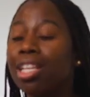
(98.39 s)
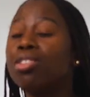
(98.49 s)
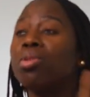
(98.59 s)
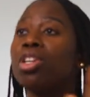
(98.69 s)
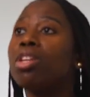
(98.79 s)

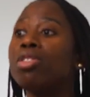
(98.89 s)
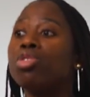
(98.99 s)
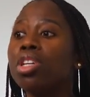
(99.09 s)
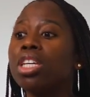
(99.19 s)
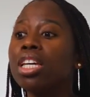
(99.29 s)
that's what we're gonna be
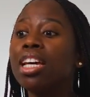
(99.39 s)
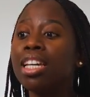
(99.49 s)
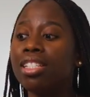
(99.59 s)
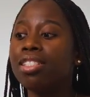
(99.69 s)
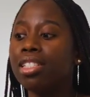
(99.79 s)
doing
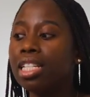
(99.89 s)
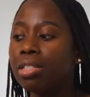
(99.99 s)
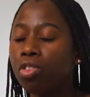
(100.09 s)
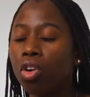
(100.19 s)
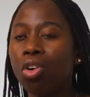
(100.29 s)
in today's
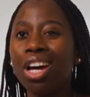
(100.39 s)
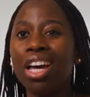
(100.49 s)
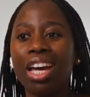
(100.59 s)
vlog.